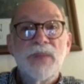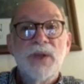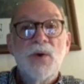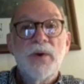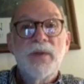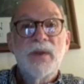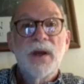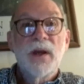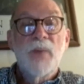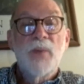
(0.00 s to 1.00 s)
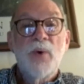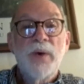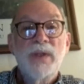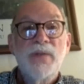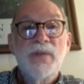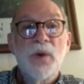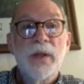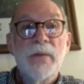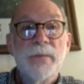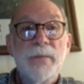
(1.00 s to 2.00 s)
be worth a couple points for
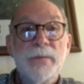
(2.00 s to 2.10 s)
you.